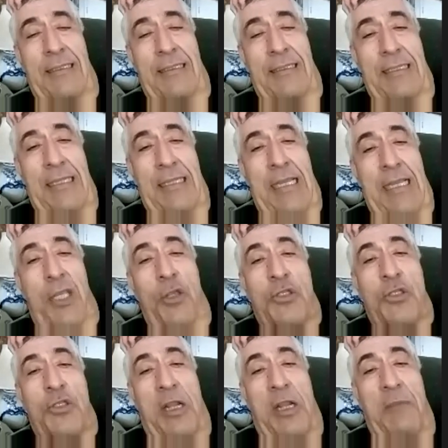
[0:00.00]
The actor used
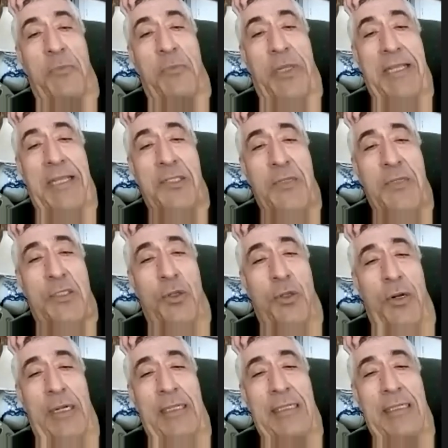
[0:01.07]
to come to store,
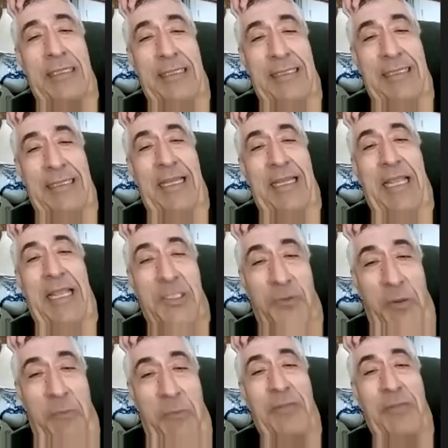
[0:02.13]
Kingsway
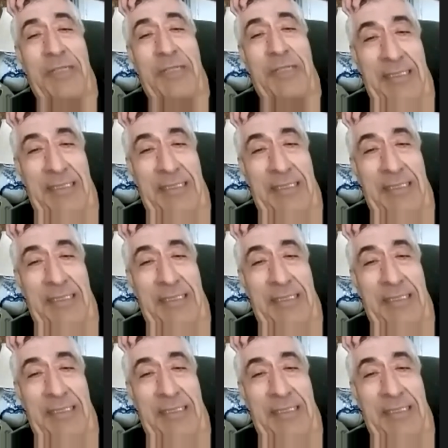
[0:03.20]
Boundary.